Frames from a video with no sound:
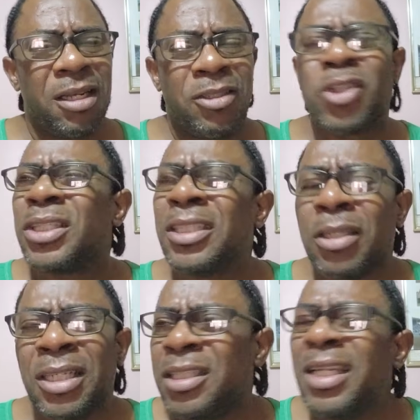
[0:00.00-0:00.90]
Just listen
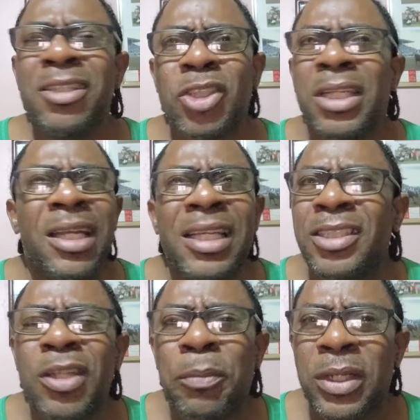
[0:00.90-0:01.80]

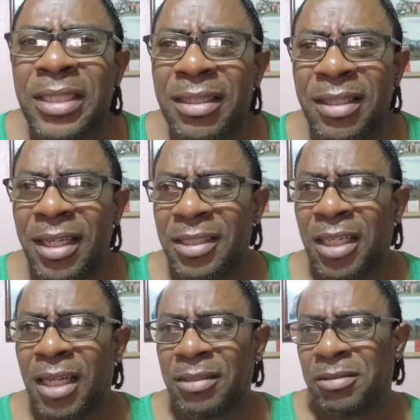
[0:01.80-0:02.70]
to the
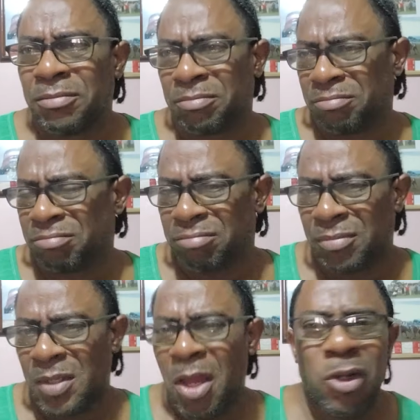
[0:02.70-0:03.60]
presentation.
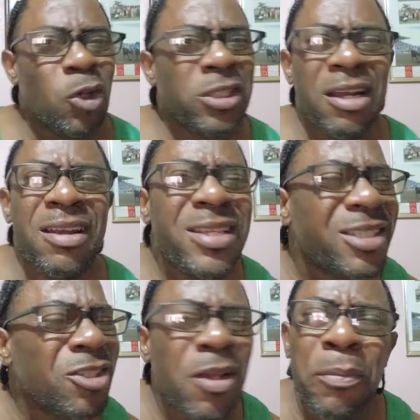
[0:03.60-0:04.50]
Just
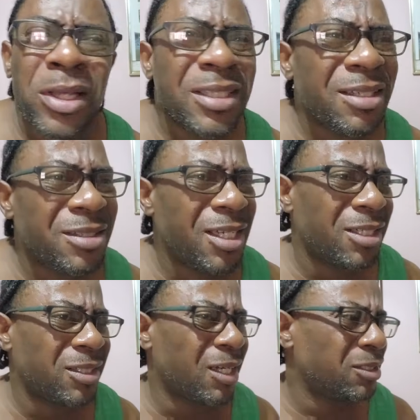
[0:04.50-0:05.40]
listen to the
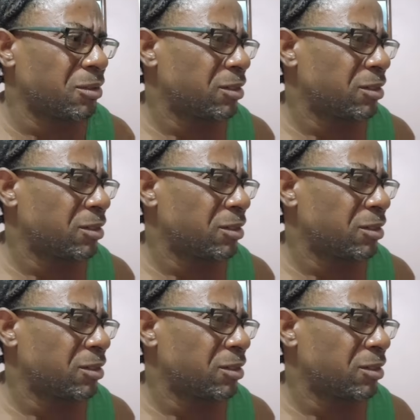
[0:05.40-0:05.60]
presentation.